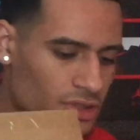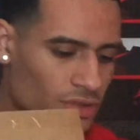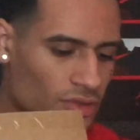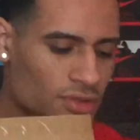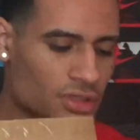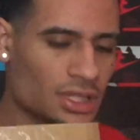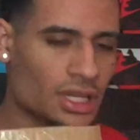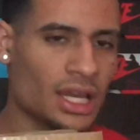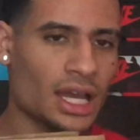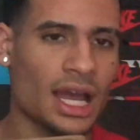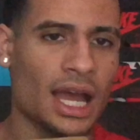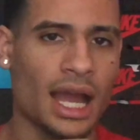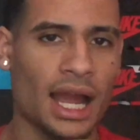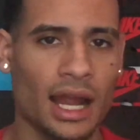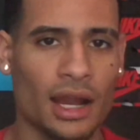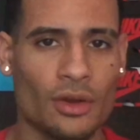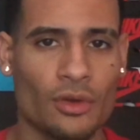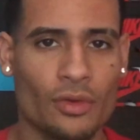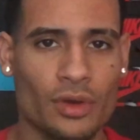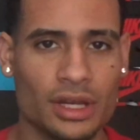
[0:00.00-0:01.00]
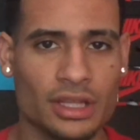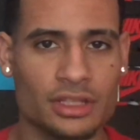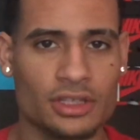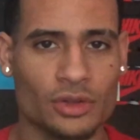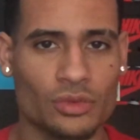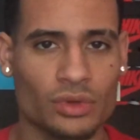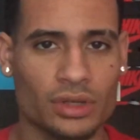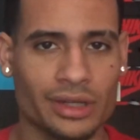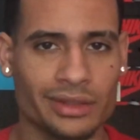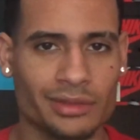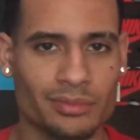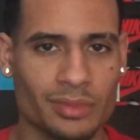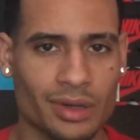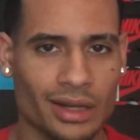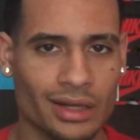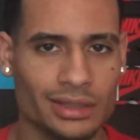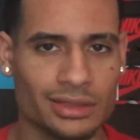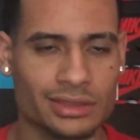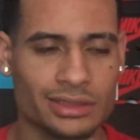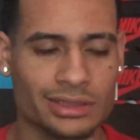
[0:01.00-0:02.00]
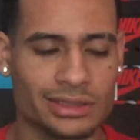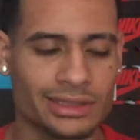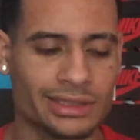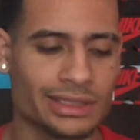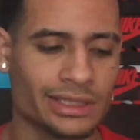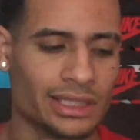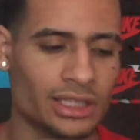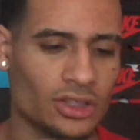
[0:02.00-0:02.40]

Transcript: shoes. I already took one out the box.